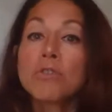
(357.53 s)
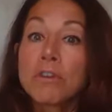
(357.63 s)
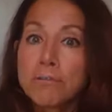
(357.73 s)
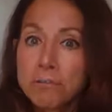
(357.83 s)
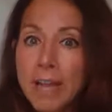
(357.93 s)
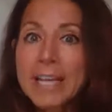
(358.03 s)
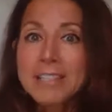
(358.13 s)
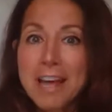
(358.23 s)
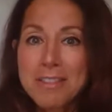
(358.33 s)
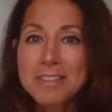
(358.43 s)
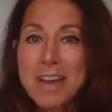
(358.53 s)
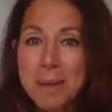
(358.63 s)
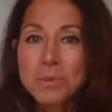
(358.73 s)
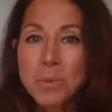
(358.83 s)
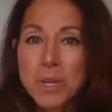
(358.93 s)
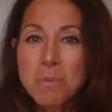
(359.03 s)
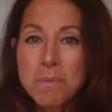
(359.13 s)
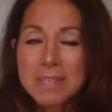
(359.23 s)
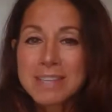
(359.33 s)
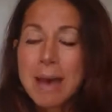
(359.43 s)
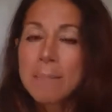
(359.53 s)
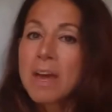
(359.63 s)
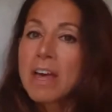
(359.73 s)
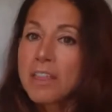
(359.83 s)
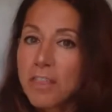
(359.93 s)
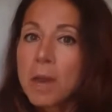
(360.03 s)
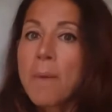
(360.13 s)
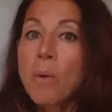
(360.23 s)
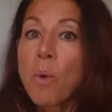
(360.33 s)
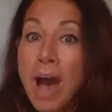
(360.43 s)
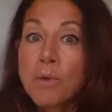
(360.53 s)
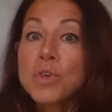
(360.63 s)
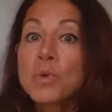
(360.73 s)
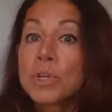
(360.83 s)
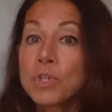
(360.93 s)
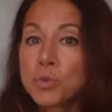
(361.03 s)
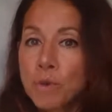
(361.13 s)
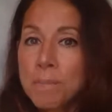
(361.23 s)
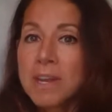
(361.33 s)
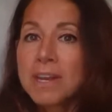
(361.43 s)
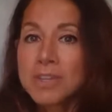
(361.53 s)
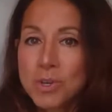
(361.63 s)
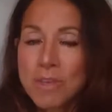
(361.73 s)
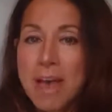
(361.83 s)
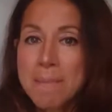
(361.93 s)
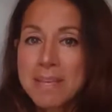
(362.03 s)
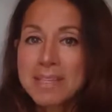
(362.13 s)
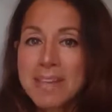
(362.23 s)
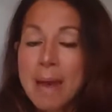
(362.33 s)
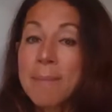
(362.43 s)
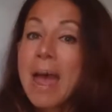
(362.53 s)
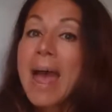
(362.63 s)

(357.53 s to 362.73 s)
Reflect on the times when you misstep. Think about how you contributed to that misstep.